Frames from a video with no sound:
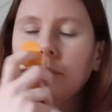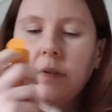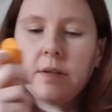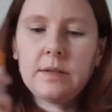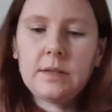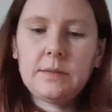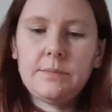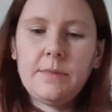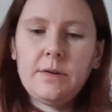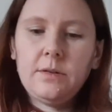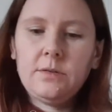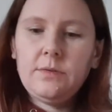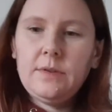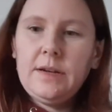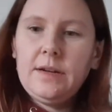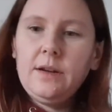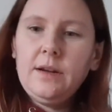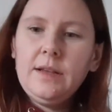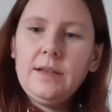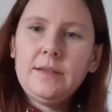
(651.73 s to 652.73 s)
smells
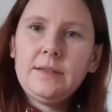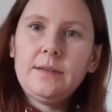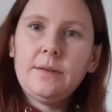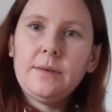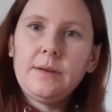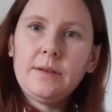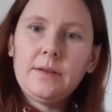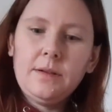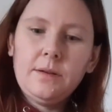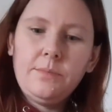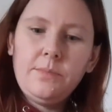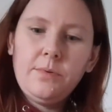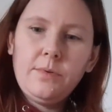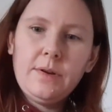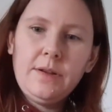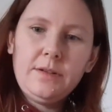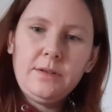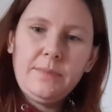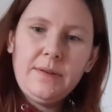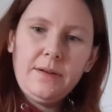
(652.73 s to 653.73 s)
really nice, so I'm just going to pour a
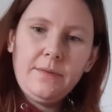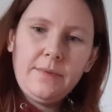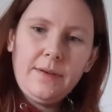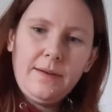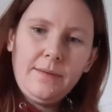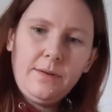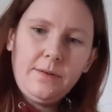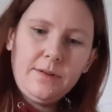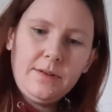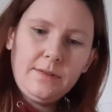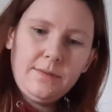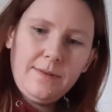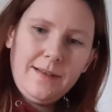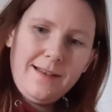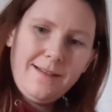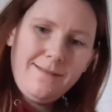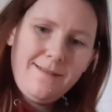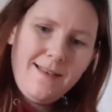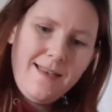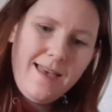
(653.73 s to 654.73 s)
little bit of that on as
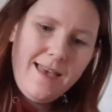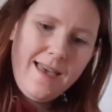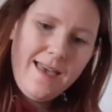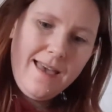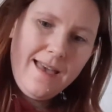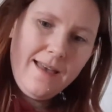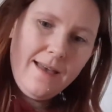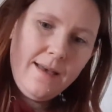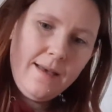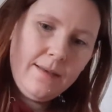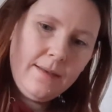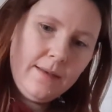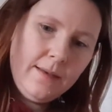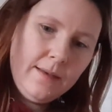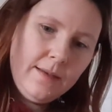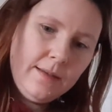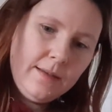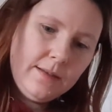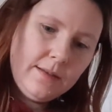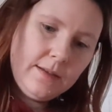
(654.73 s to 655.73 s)
well,
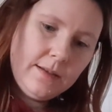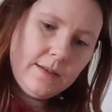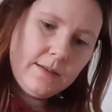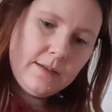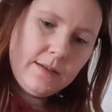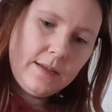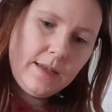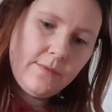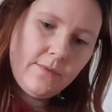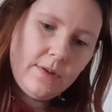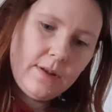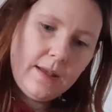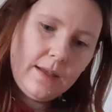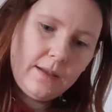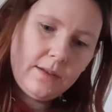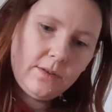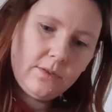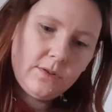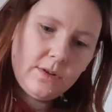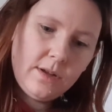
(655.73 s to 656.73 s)
just to give an
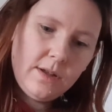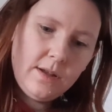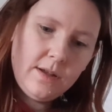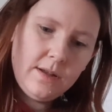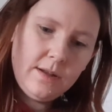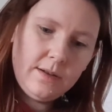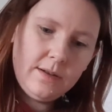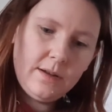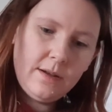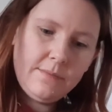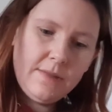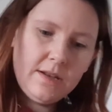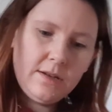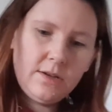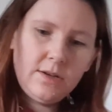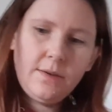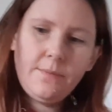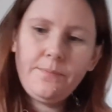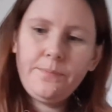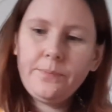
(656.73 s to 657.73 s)
extra
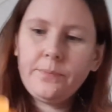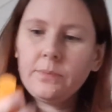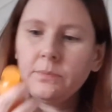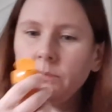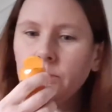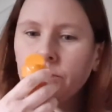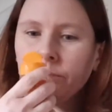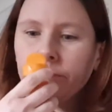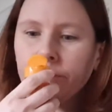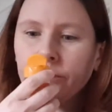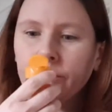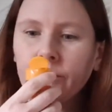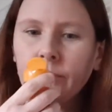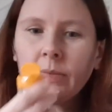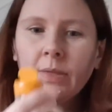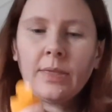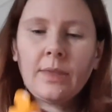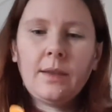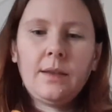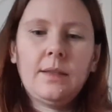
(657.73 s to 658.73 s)
dimension.
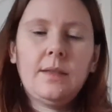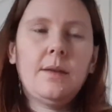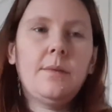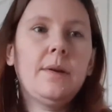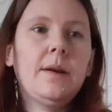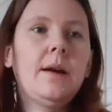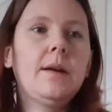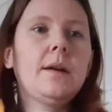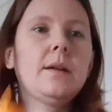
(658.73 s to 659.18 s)
There we go, I'm